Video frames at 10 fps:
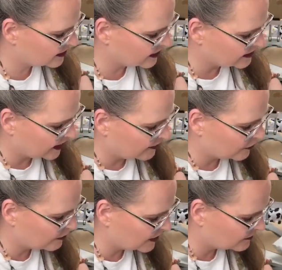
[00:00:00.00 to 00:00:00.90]
does have
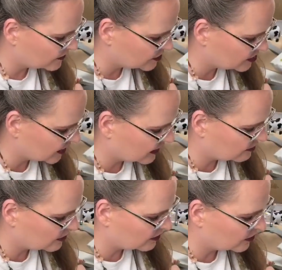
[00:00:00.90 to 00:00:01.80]
a bit of a
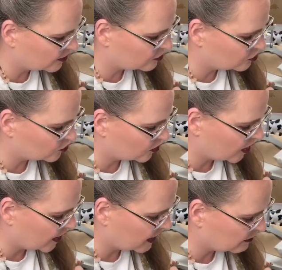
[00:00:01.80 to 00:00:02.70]
shine, the
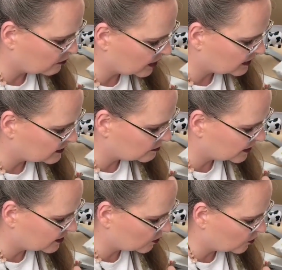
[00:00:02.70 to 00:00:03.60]
dry ones,
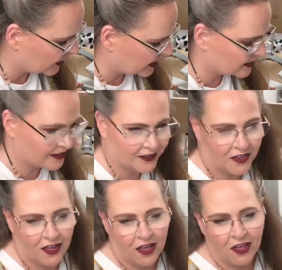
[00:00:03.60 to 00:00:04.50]
but the wet,
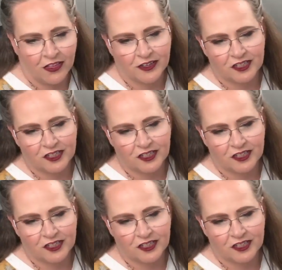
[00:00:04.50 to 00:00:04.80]
all the